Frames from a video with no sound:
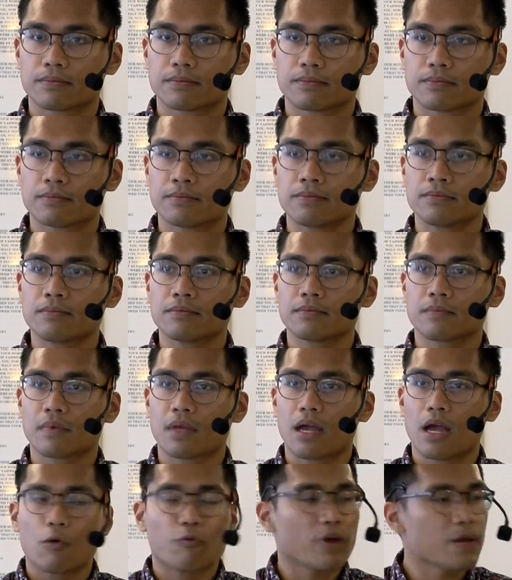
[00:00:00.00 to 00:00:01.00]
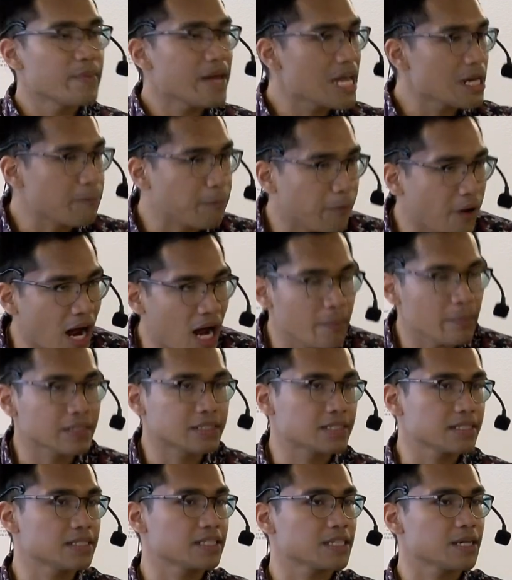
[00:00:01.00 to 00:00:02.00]
Hmm? We make
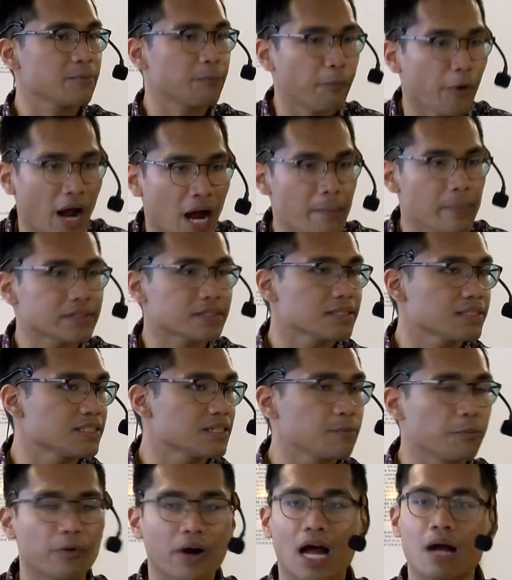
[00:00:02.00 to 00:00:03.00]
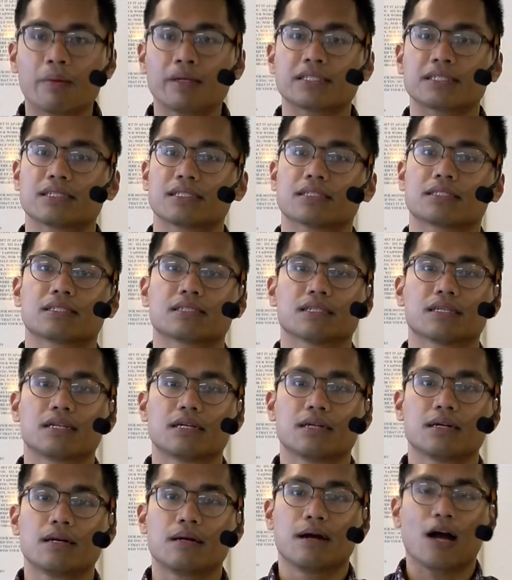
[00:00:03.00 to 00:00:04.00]
promises and promises and promises.
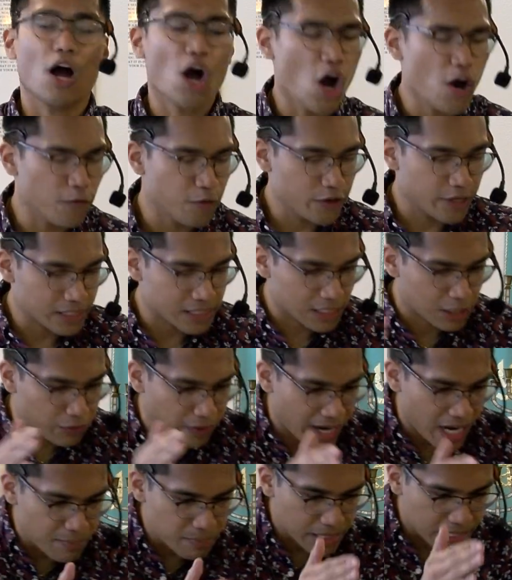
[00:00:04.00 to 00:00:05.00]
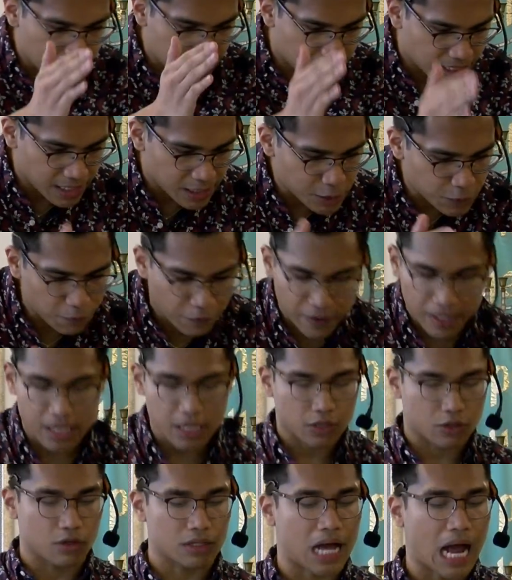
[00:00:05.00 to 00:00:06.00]
Oh, if you just grant me this
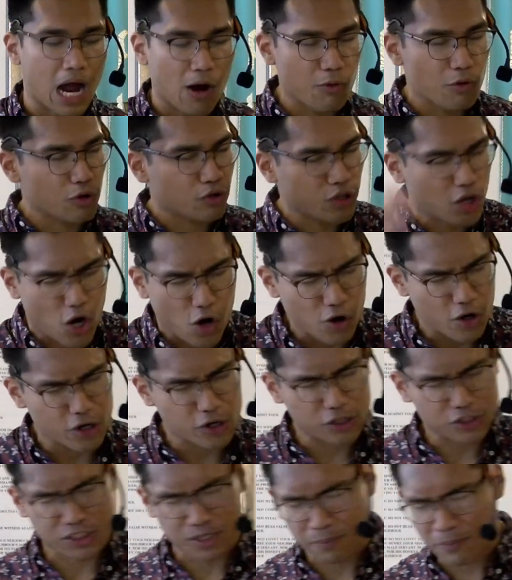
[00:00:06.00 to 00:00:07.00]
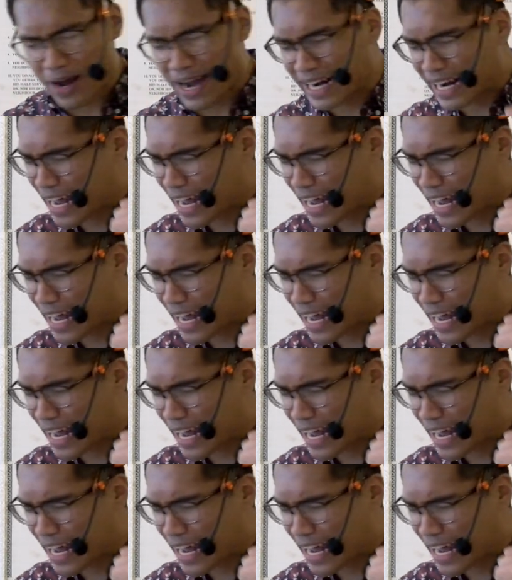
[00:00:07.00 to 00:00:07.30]
vehicle, I will go to your Shabbat